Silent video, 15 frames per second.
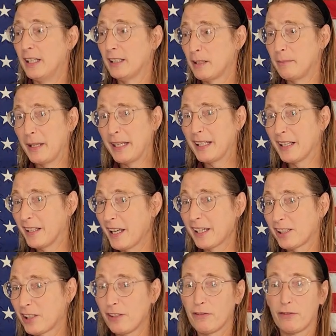to make
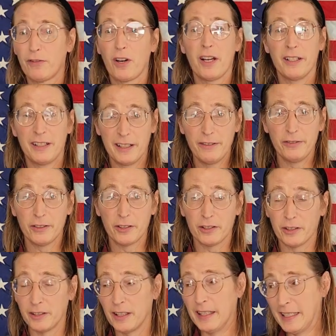election fraud
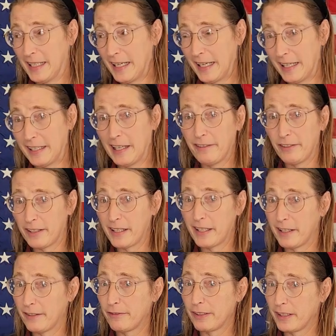difficult and
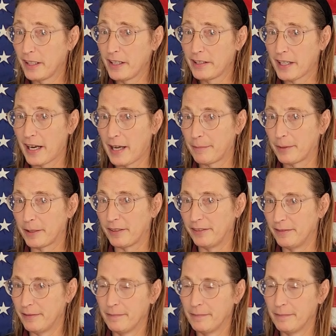evident if it does happen.